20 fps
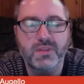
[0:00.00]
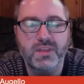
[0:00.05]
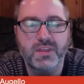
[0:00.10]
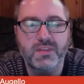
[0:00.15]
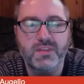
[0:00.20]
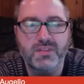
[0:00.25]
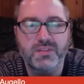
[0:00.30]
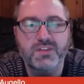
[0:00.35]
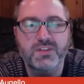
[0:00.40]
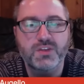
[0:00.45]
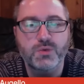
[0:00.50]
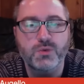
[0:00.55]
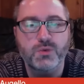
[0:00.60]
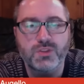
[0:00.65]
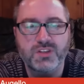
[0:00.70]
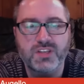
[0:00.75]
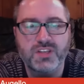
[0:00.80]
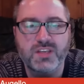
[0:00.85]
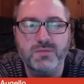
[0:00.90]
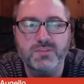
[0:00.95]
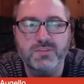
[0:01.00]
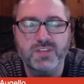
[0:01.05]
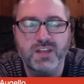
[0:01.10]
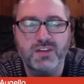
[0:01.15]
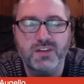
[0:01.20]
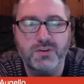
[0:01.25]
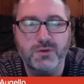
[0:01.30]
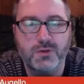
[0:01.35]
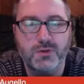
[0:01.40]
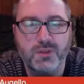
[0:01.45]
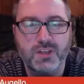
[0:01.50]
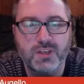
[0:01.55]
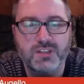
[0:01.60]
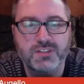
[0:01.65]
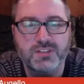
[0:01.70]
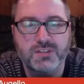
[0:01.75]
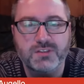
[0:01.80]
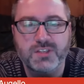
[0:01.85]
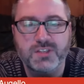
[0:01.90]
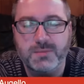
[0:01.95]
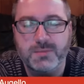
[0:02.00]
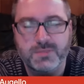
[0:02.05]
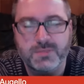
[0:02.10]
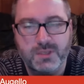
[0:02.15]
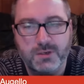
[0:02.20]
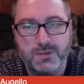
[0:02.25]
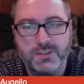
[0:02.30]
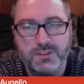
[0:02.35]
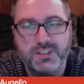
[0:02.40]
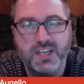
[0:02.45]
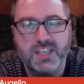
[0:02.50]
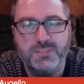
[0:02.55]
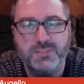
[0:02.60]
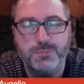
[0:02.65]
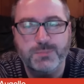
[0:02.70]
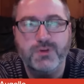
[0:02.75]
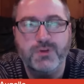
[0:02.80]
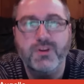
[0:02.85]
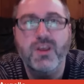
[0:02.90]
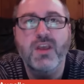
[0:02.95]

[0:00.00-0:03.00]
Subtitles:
2 of the teams on your list are teams that are desperate